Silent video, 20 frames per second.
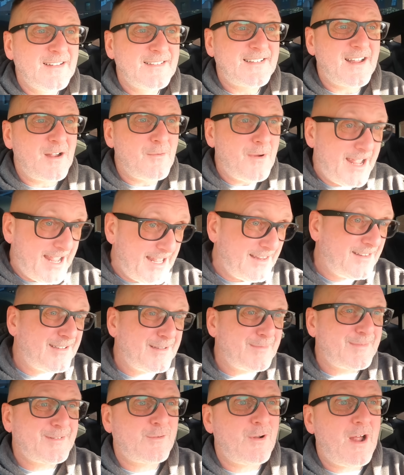So hit the
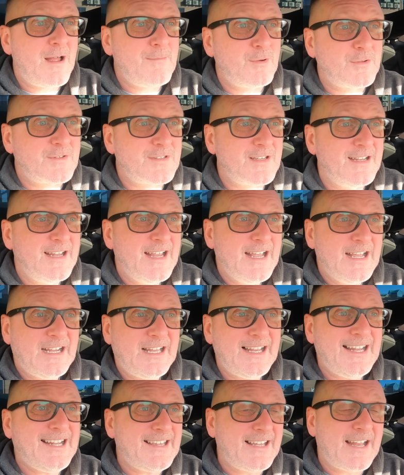subscribe button,
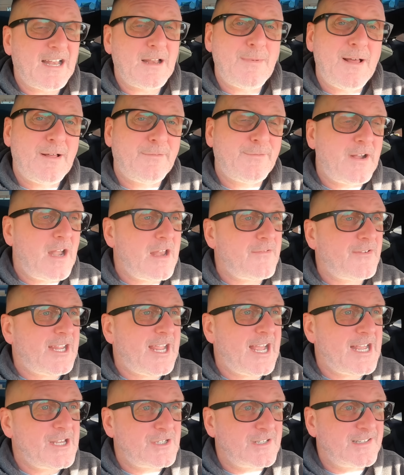click the little bell for
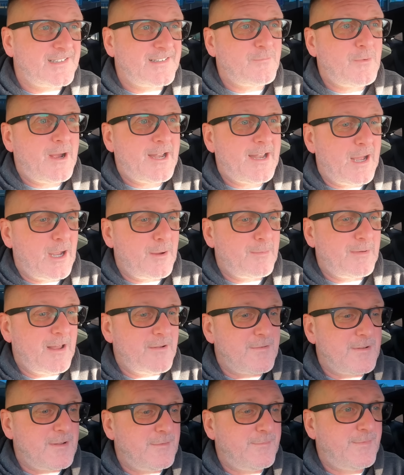notifications of when I
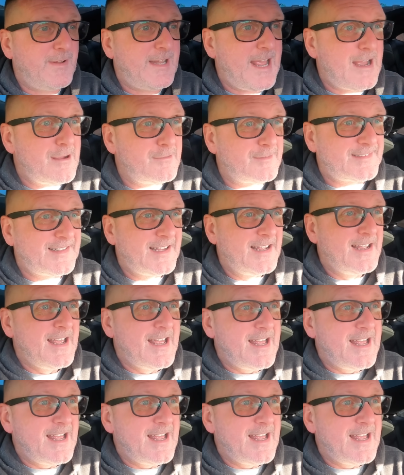upload new videos.